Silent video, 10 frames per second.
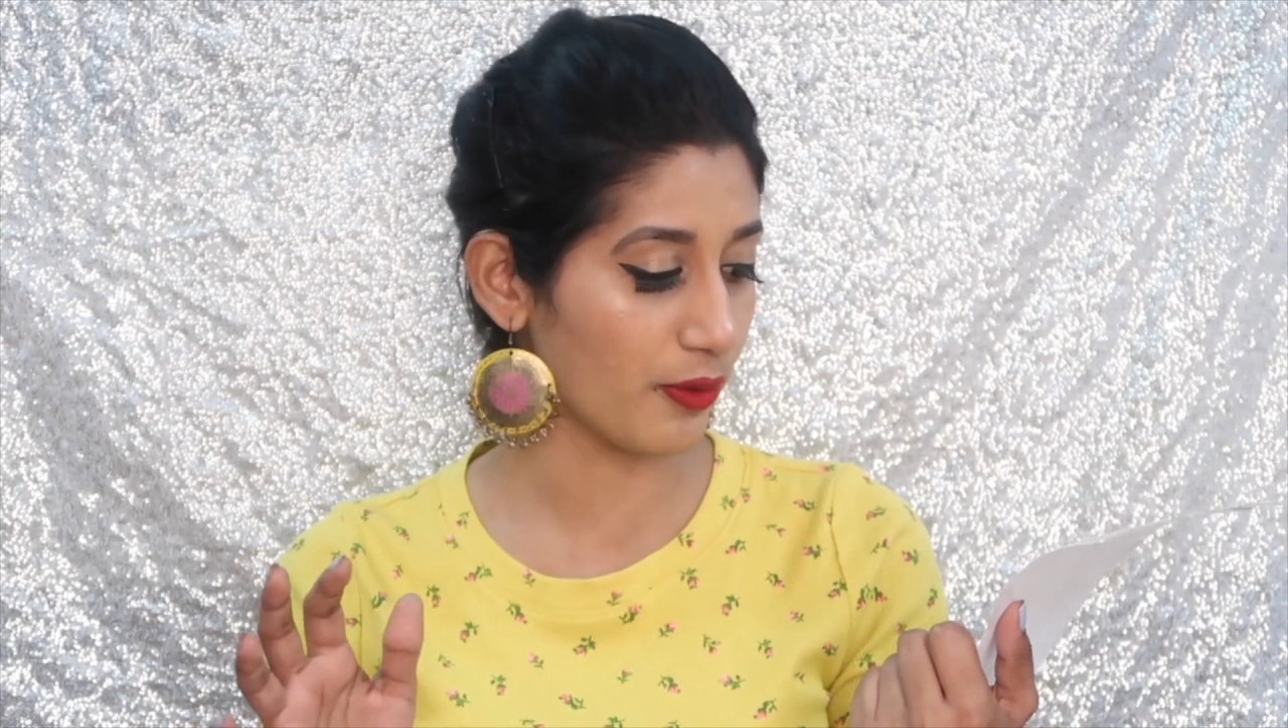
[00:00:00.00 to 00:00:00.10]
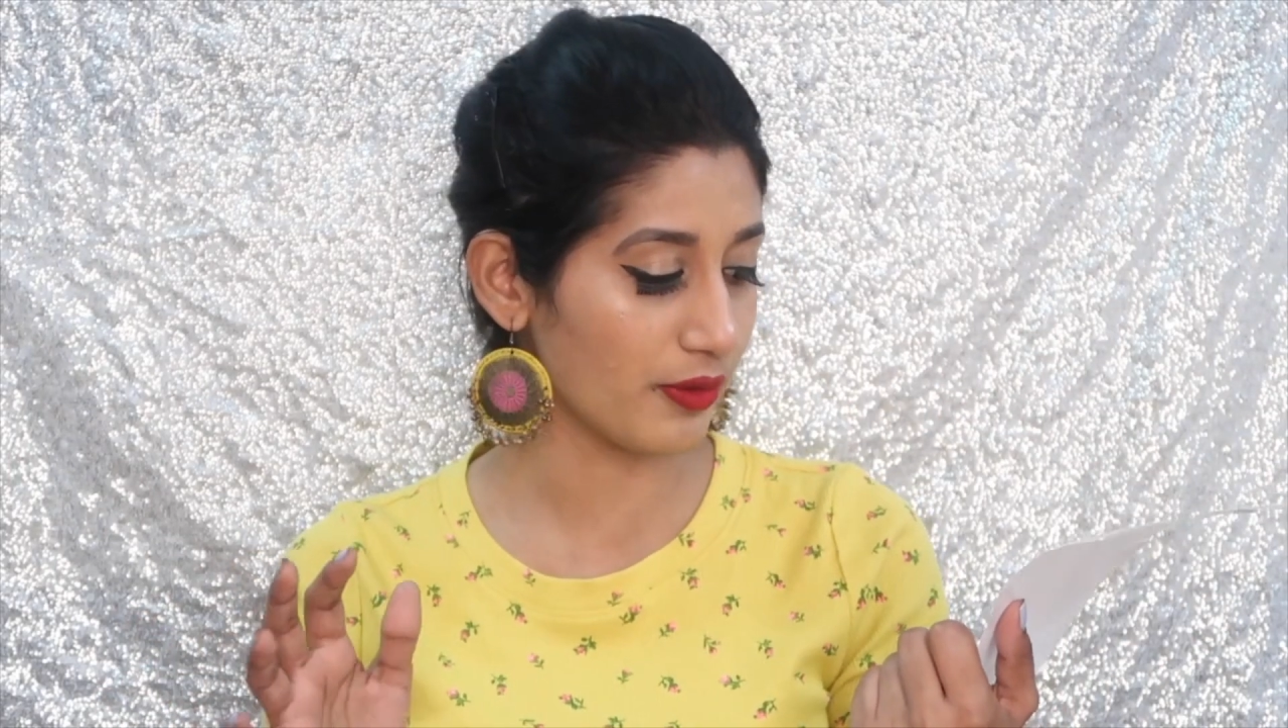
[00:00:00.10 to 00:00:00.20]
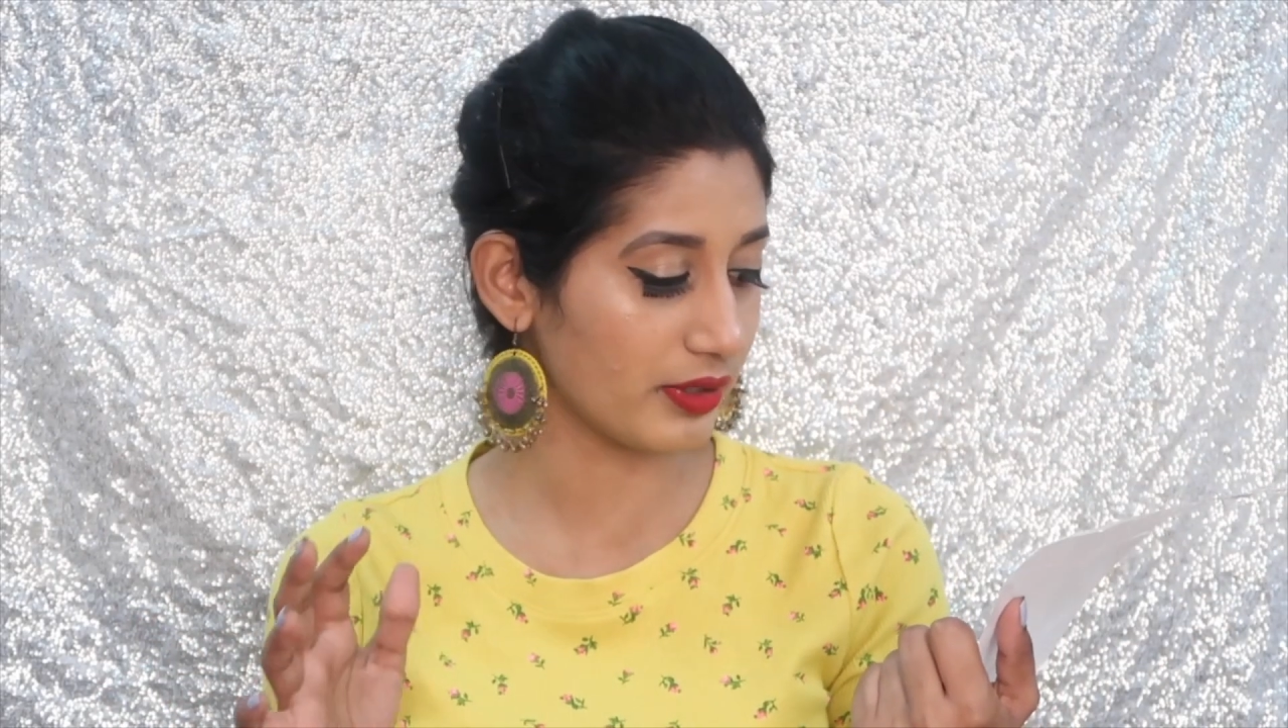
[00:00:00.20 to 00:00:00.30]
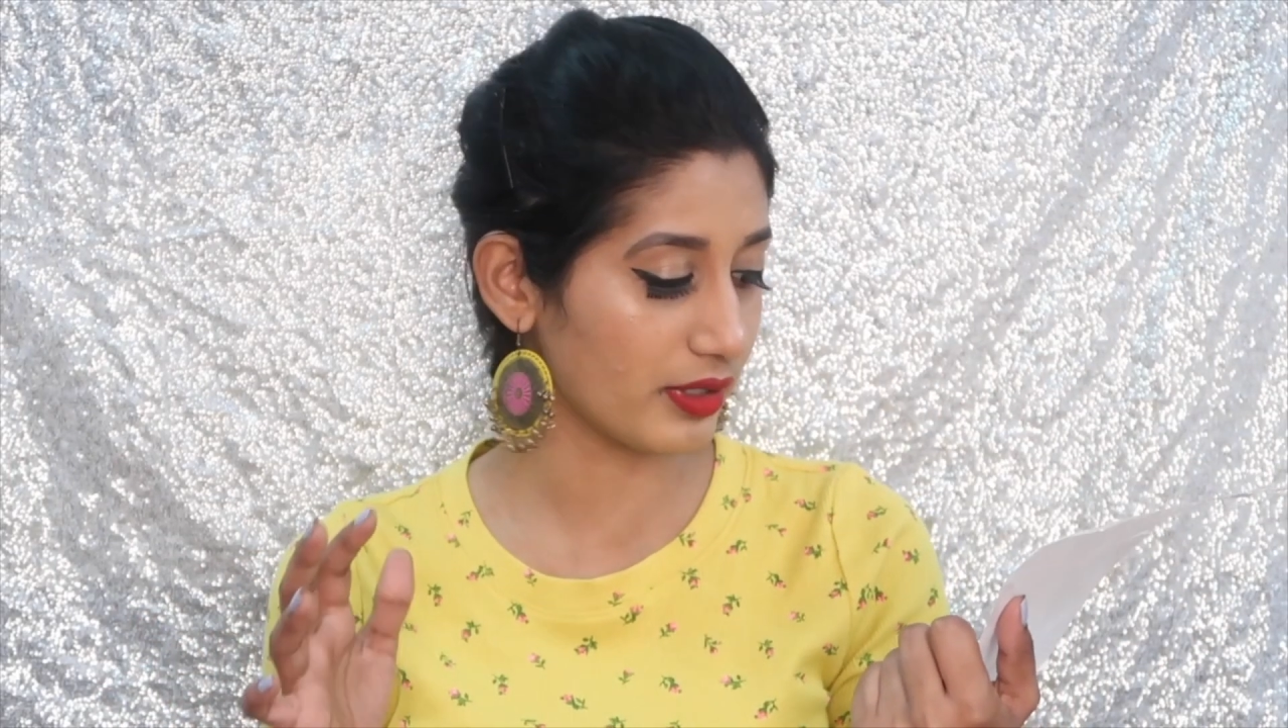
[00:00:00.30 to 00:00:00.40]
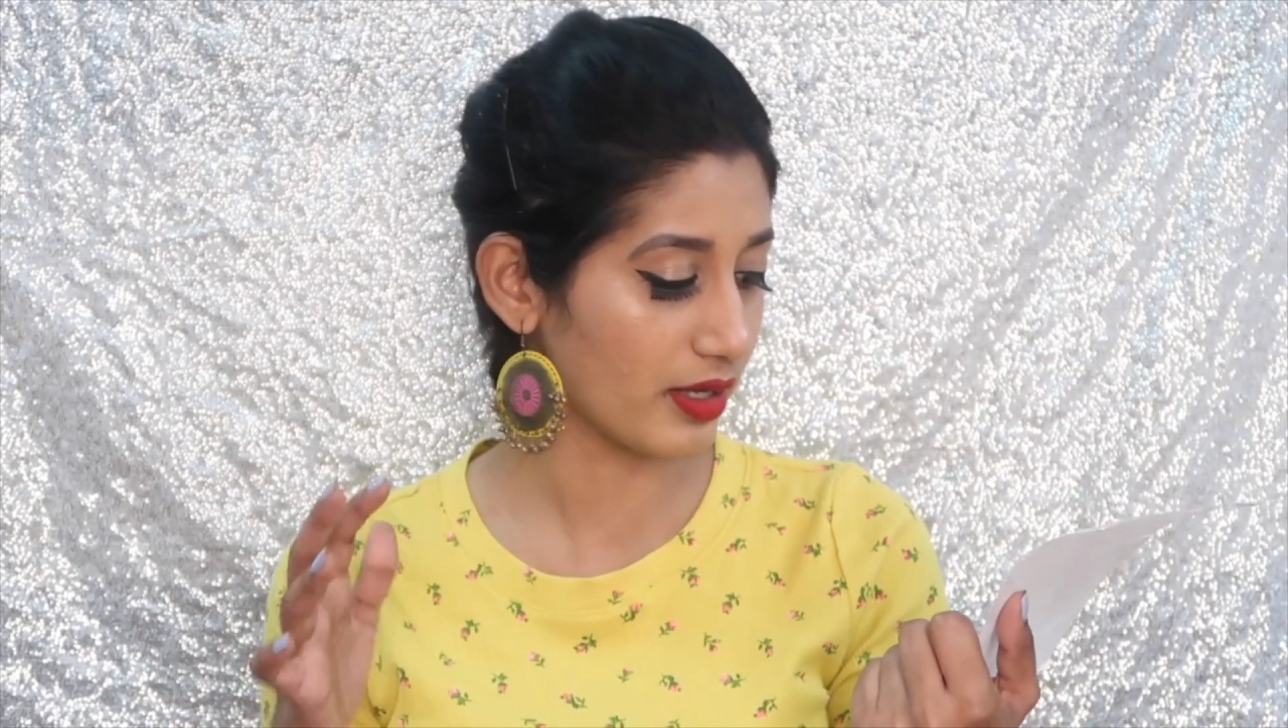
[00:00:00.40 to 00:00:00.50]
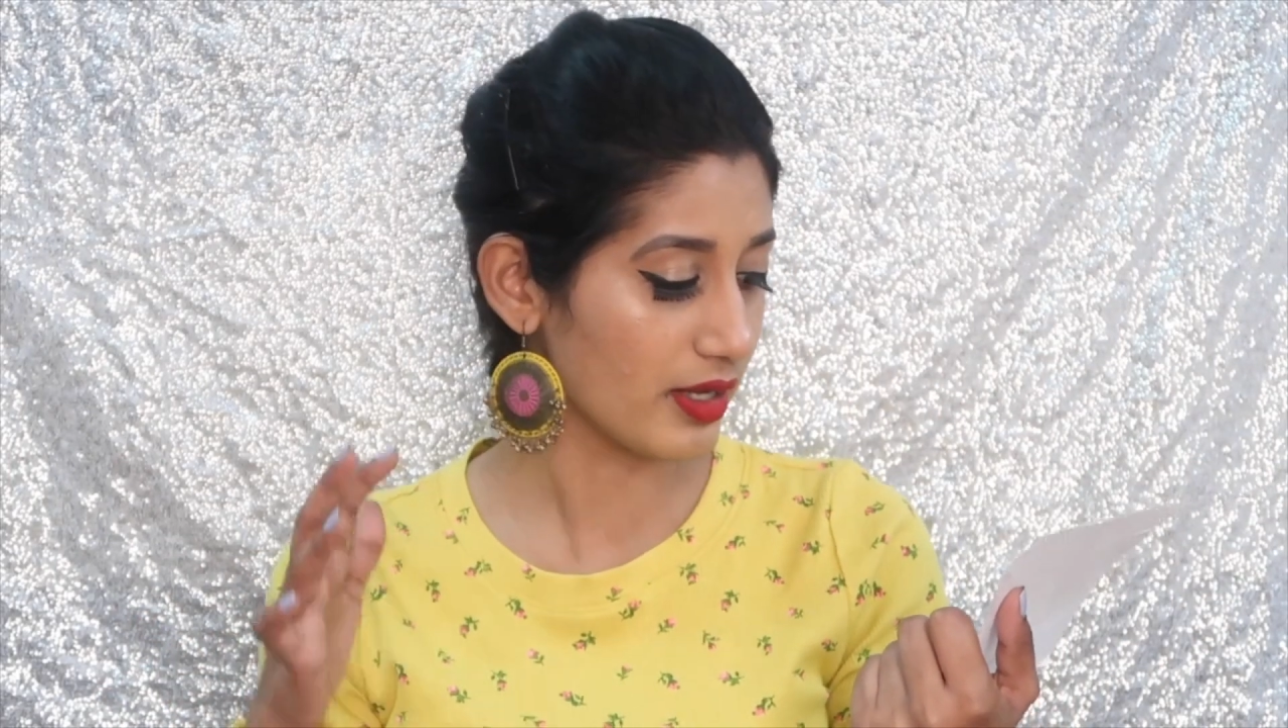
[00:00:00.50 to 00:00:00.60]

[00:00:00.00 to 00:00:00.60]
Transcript: don't